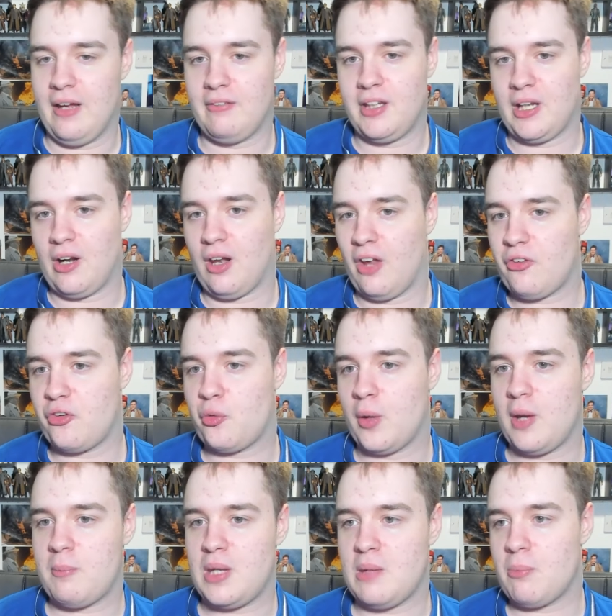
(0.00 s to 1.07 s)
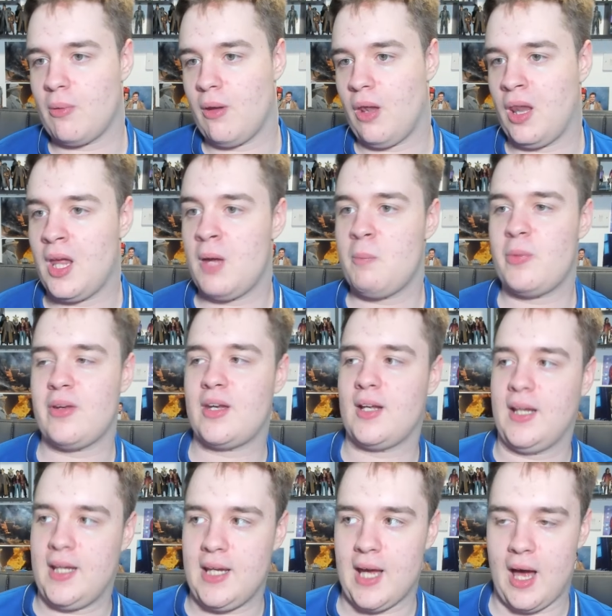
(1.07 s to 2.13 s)
You know, lots of Twitter people,
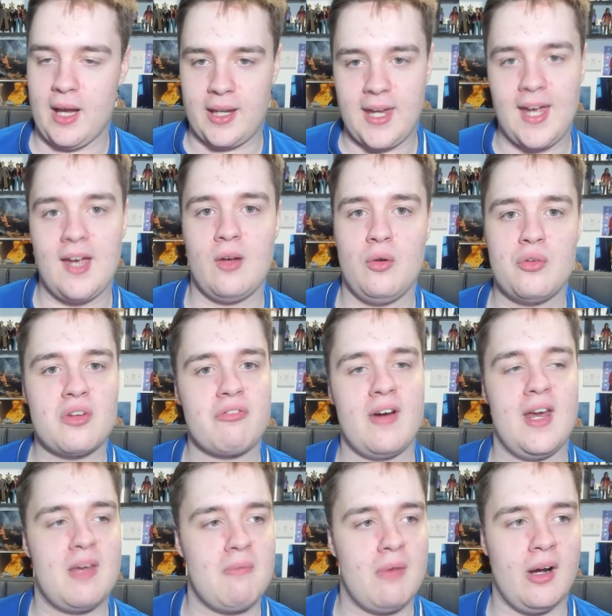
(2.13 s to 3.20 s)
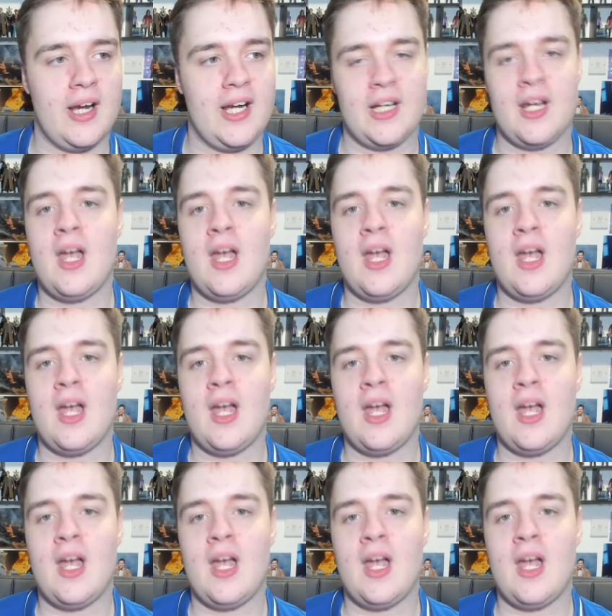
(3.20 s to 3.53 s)
particularly Kit, who's a friend of mine.